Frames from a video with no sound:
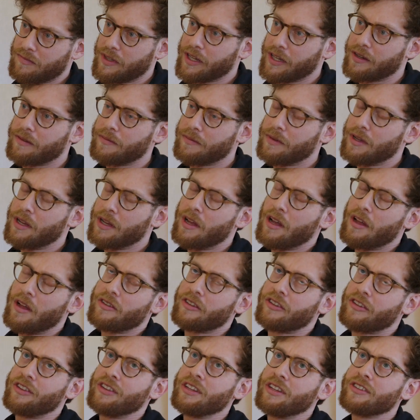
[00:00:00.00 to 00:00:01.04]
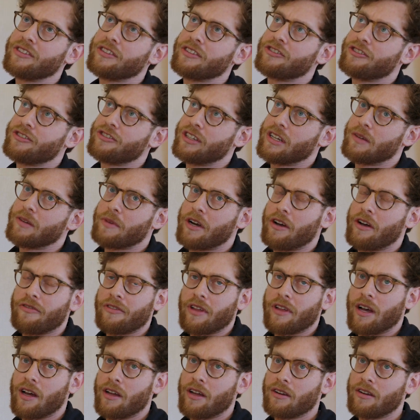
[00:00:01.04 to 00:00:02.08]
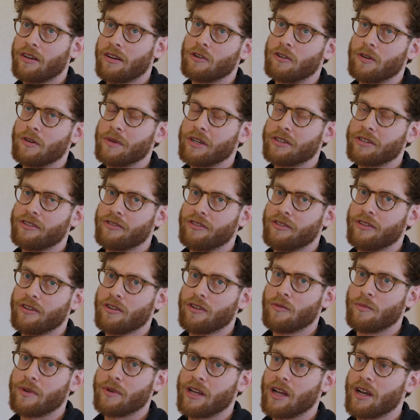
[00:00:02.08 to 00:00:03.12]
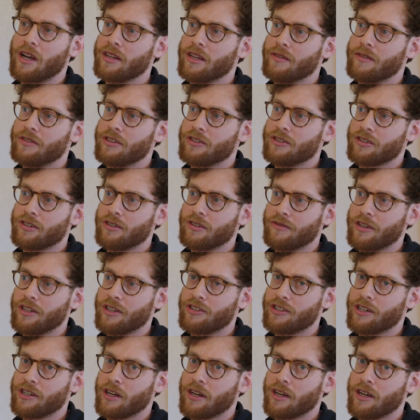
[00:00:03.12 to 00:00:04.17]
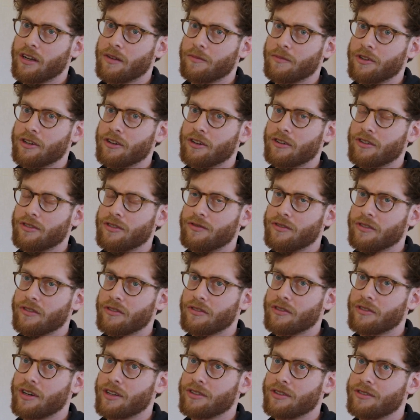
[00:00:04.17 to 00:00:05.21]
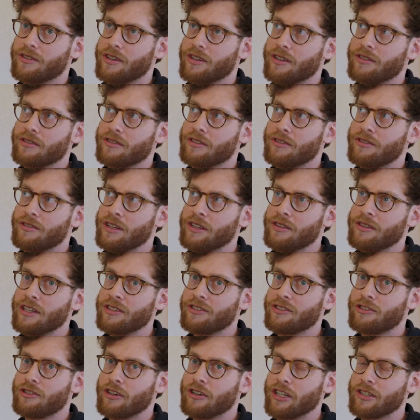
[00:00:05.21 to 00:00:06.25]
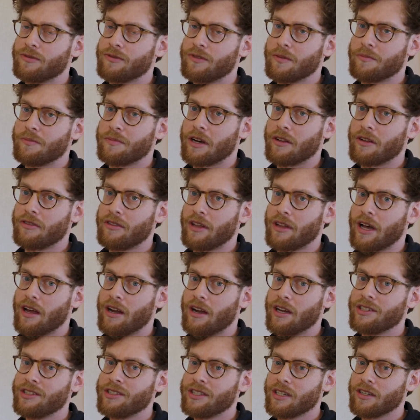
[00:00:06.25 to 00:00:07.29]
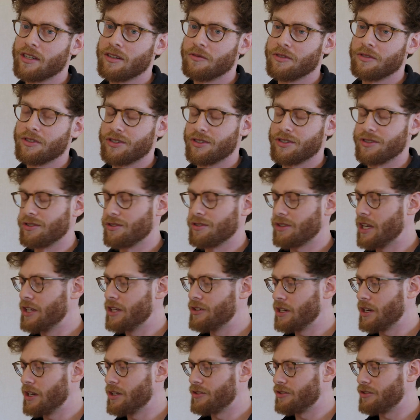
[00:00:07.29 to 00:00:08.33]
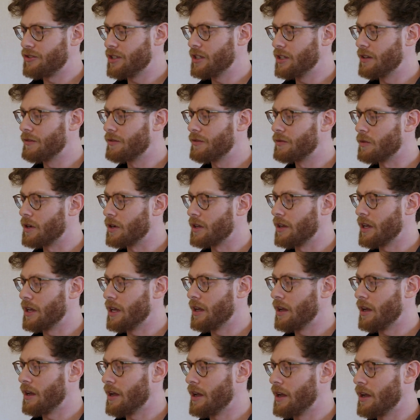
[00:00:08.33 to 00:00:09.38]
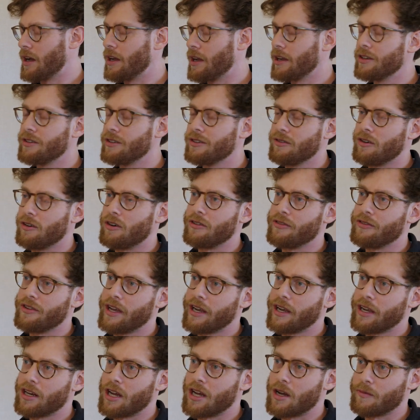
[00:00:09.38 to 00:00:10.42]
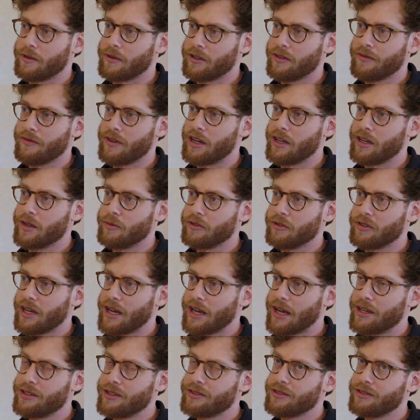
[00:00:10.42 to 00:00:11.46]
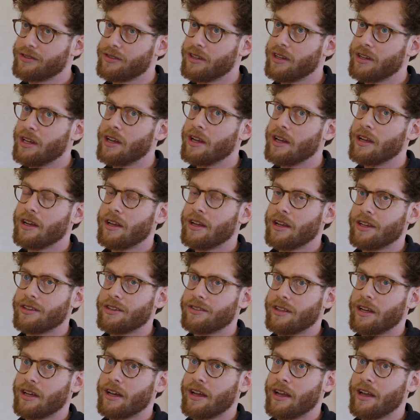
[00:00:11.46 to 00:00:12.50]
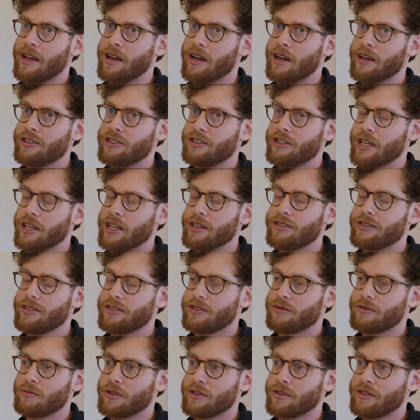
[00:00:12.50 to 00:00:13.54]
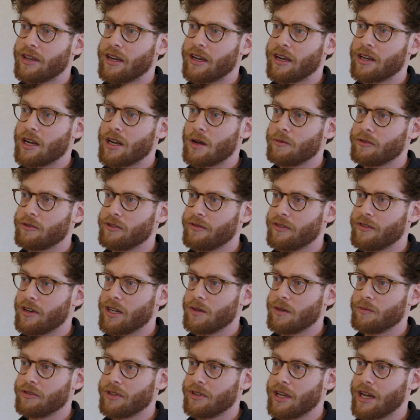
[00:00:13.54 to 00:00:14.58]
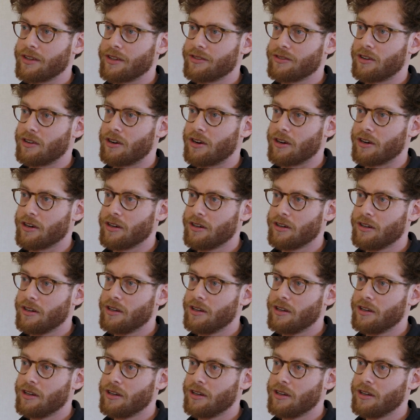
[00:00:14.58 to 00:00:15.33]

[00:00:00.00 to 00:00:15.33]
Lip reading: Yeah. The thing that's interesting about that, going back to the OpenAI definition of AGI, I'm curious for your thoughts. Like the thing that strikes me about that idea, which is AGI is achieved when AI can do all the economically valuable tasks, is that AI changes what the economically valuable tasks are.